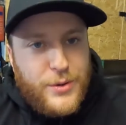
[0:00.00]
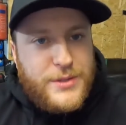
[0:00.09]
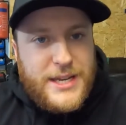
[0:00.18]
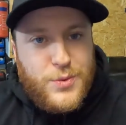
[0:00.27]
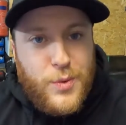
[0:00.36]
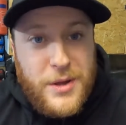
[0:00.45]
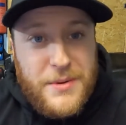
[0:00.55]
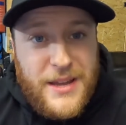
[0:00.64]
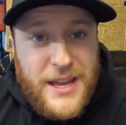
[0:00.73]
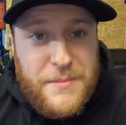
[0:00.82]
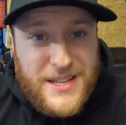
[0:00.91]
process will
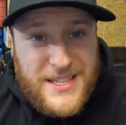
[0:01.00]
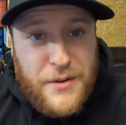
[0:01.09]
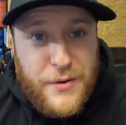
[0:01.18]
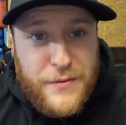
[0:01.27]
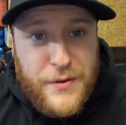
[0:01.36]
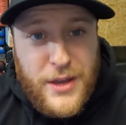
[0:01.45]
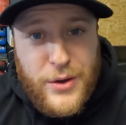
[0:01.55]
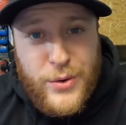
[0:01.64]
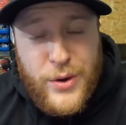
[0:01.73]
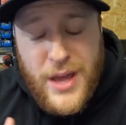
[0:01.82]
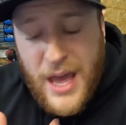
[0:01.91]
be a bit different for
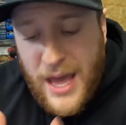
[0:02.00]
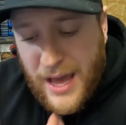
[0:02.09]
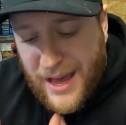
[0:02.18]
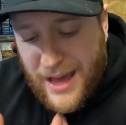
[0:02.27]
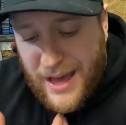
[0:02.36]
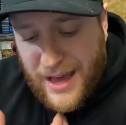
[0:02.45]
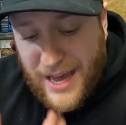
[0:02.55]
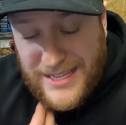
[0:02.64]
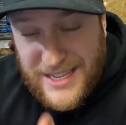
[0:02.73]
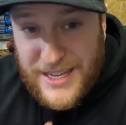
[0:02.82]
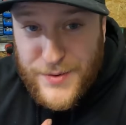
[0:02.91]
you
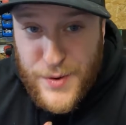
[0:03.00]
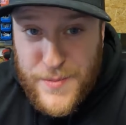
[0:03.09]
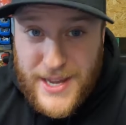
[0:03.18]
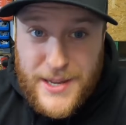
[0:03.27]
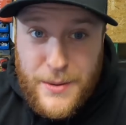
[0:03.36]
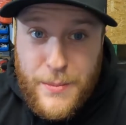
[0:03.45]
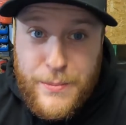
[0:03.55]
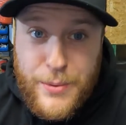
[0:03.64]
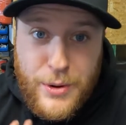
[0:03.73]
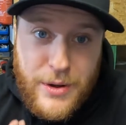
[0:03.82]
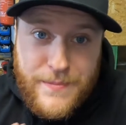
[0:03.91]
as it is for me,
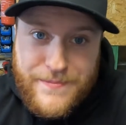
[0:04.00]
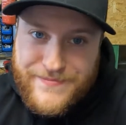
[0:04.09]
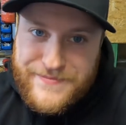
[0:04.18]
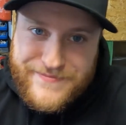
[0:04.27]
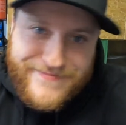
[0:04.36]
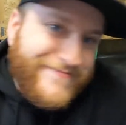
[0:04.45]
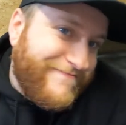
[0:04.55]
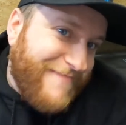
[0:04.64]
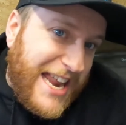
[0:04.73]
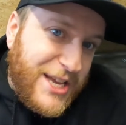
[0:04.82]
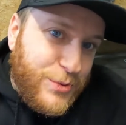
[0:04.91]
but
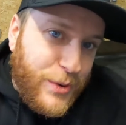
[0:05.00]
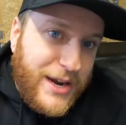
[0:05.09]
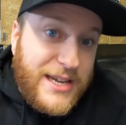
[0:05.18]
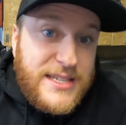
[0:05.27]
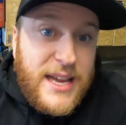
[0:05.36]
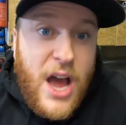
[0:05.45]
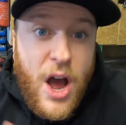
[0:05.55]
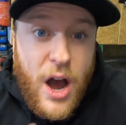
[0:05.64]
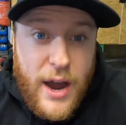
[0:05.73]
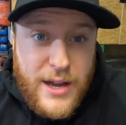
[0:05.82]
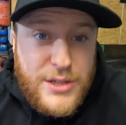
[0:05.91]
it is what it is.
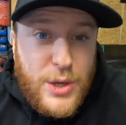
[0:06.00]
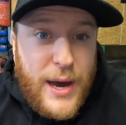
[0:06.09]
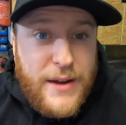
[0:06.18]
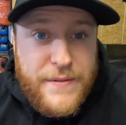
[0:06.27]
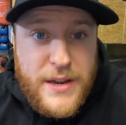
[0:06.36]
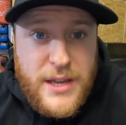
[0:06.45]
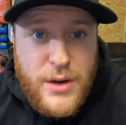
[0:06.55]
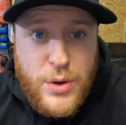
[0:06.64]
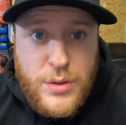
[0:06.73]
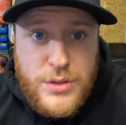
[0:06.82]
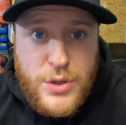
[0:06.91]
I also had a
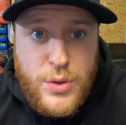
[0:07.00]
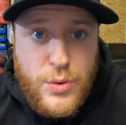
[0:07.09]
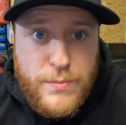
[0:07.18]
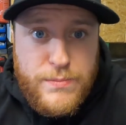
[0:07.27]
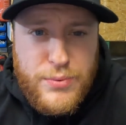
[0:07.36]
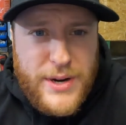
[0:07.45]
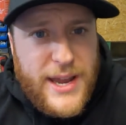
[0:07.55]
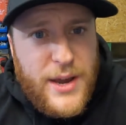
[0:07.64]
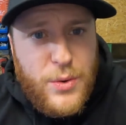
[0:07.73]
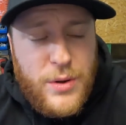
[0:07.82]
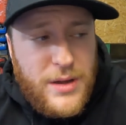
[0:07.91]
video to bring
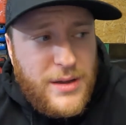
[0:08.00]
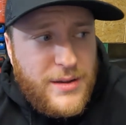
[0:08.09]
out,